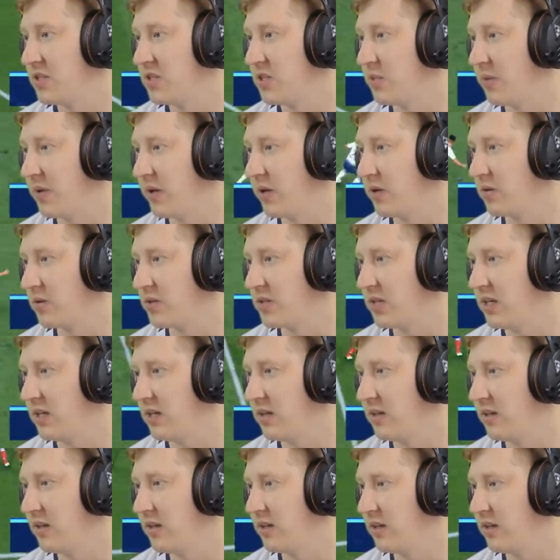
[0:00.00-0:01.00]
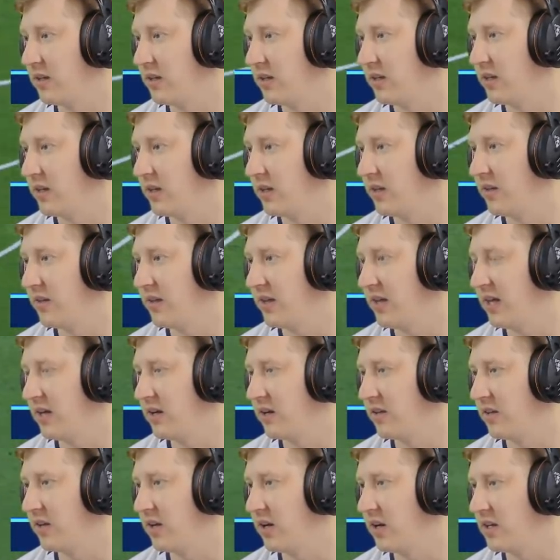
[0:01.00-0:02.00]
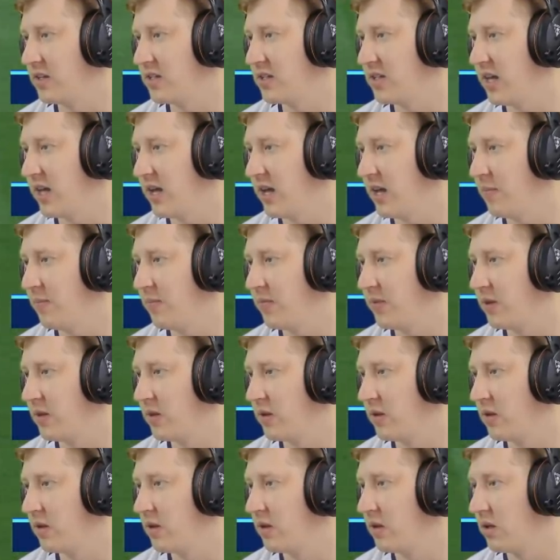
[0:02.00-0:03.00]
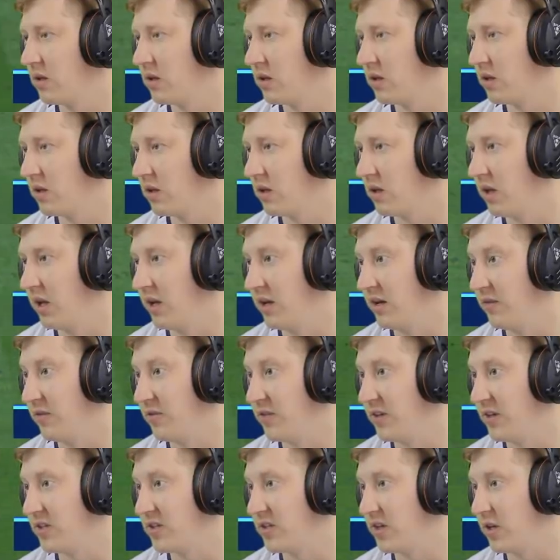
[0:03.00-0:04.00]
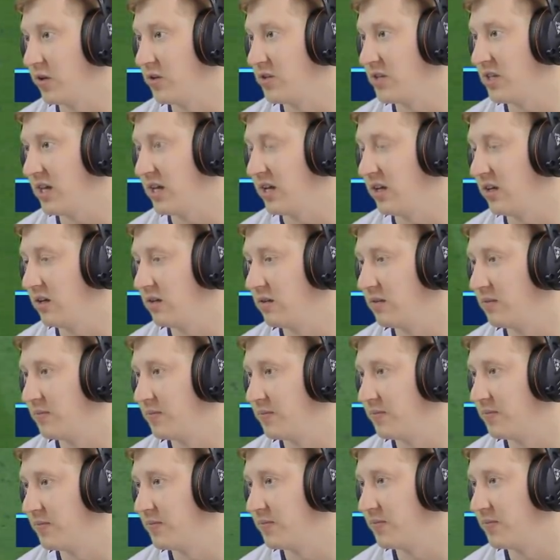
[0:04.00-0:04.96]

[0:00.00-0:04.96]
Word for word: missed the penalty at the end of the last game, and if this goes in,